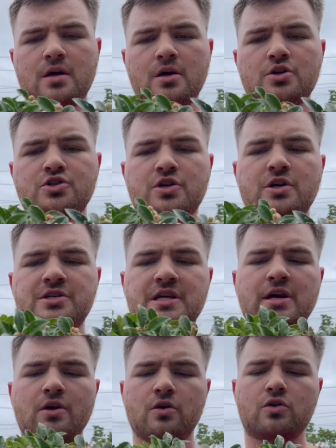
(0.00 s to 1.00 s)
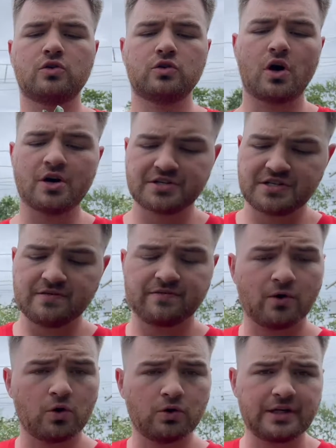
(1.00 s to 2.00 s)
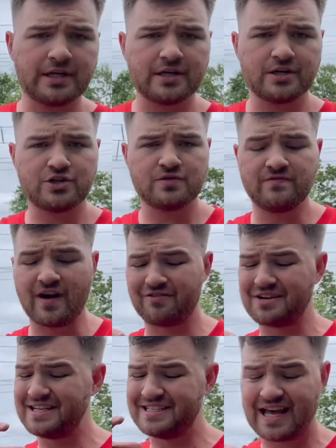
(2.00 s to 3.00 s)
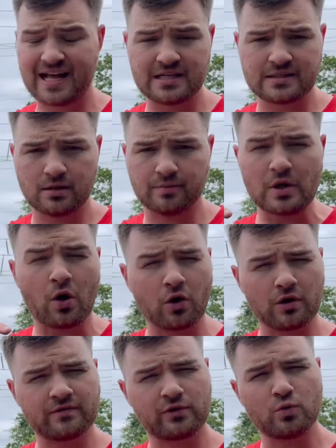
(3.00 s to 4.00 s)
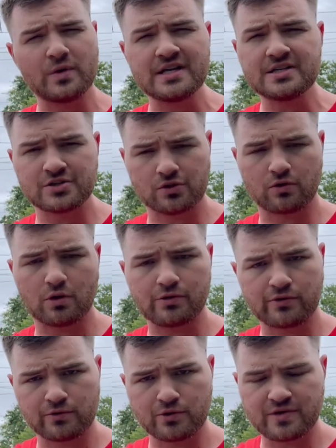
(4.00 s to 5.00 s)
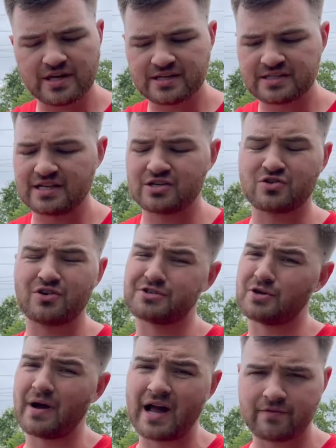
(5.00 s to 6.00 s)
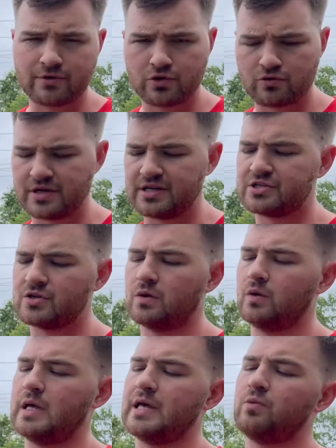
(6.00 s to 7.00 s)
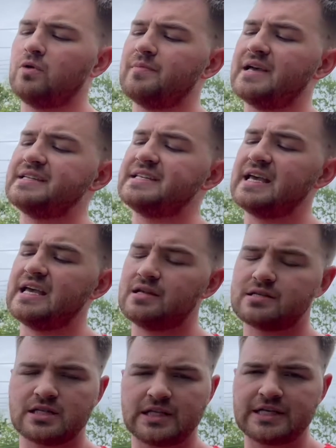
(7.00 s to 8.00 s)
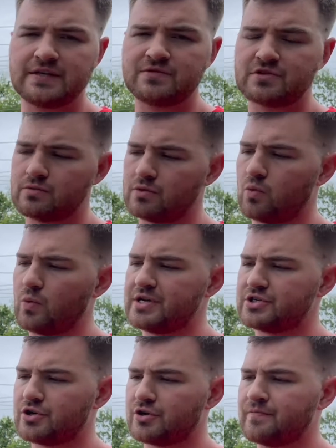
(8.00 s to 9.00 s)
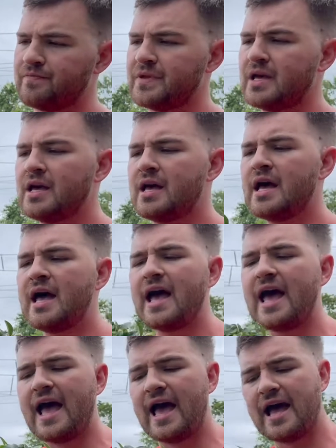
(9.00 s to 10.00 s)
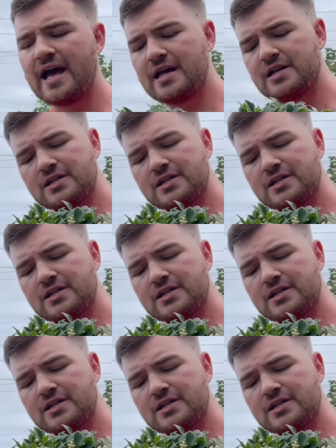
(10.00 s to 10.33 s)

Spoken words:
So you see here glossy foliage, very dense. It'll be hard for weeds to grow through this. It is also evergreen, so it will maintain its leaves through the winter. And